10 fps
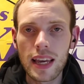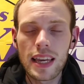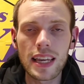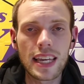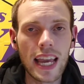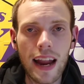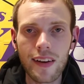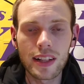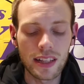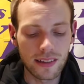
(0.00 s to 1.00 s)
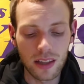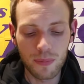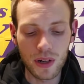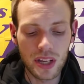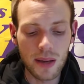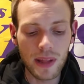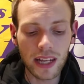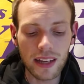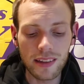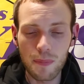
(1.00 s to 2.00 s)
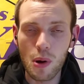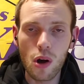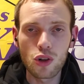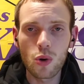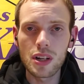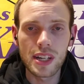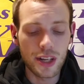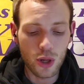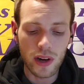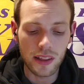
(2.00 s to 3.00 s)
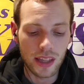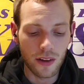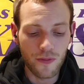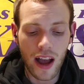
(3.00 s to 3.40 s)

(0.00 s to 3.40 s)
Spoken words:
He carried this Clipper team. Like I said, Paul George didn't do anything.